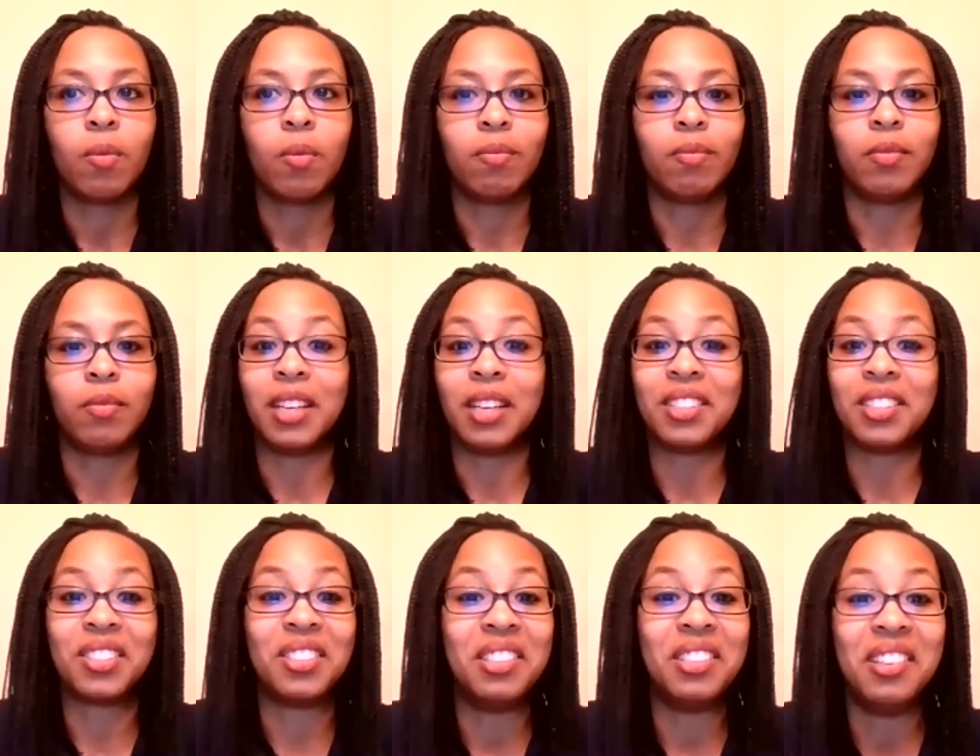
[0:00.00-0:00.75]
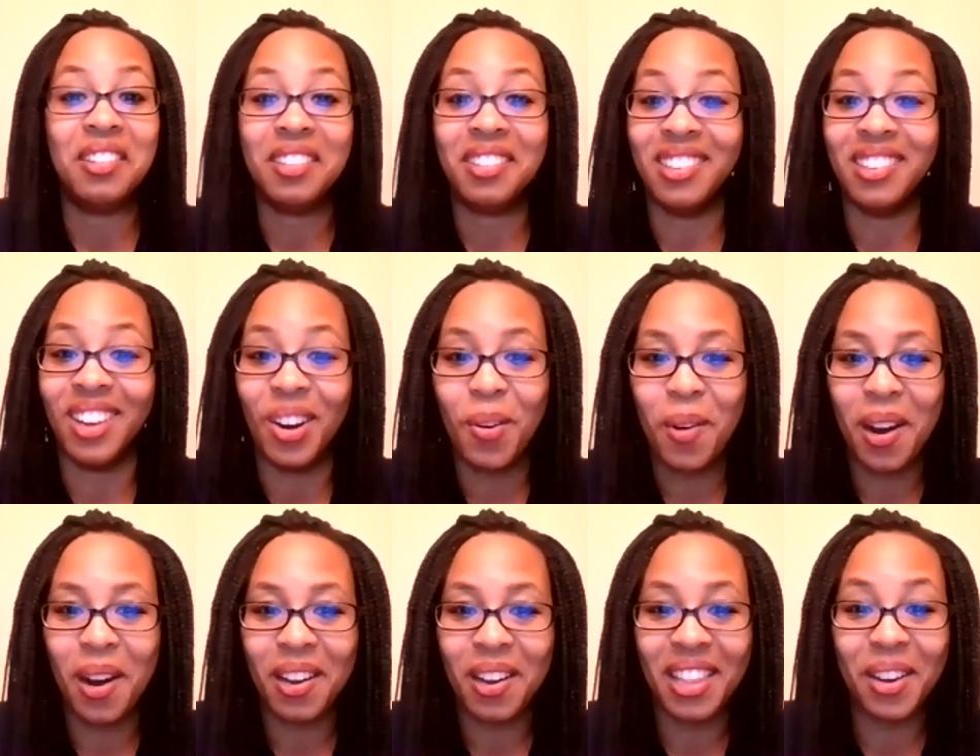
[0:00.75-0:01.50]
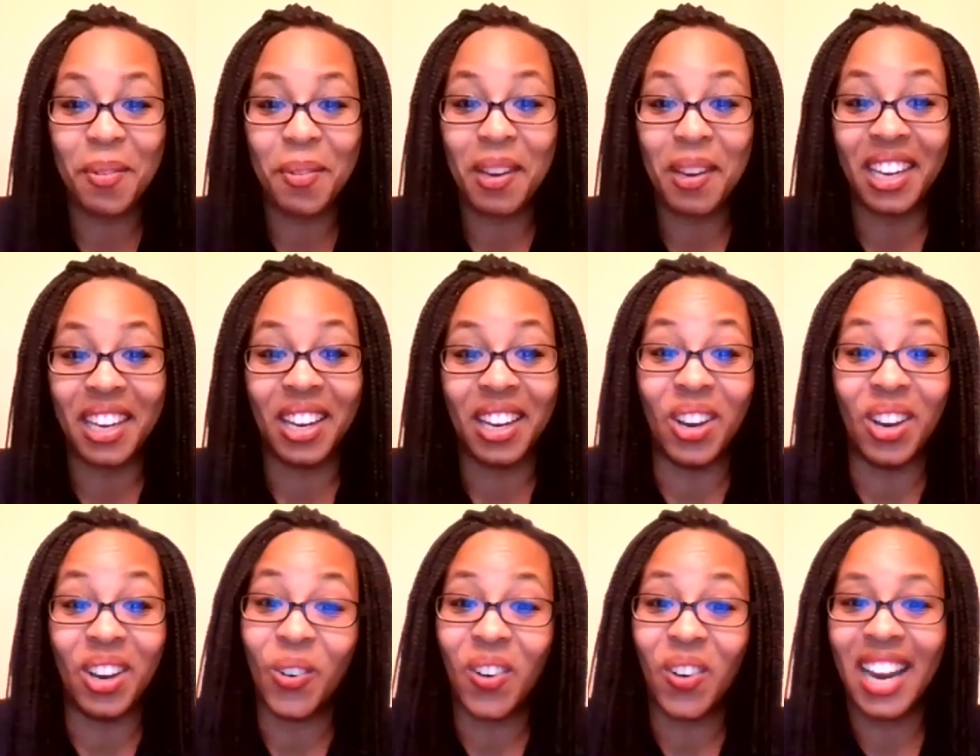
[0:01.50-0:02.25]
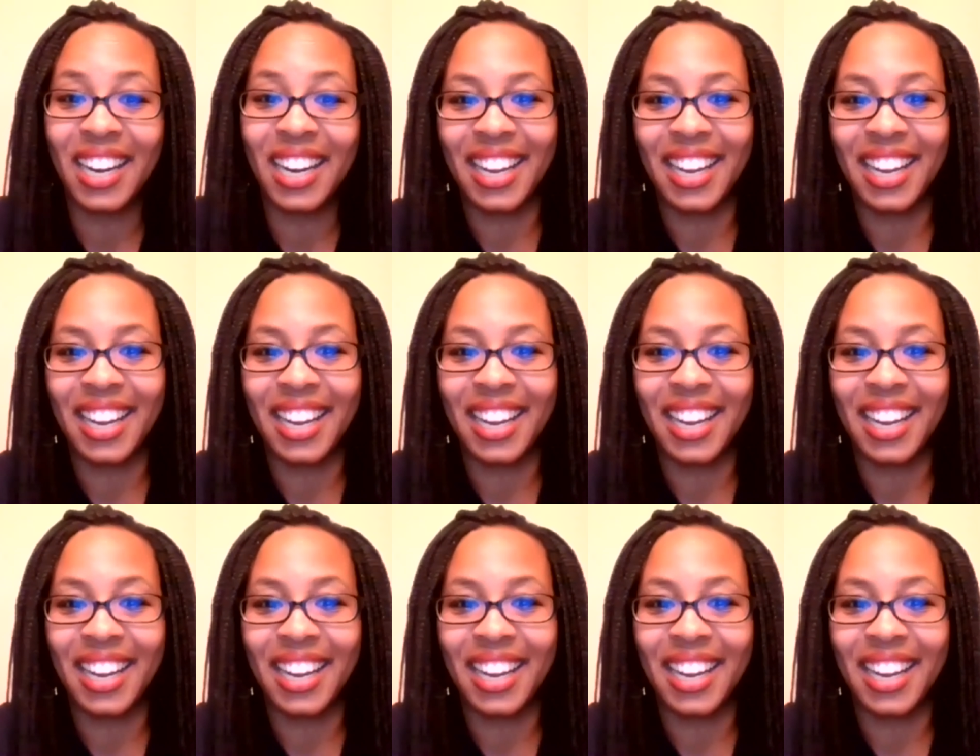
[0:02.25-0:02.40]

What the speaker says: There's nowhere that we can go right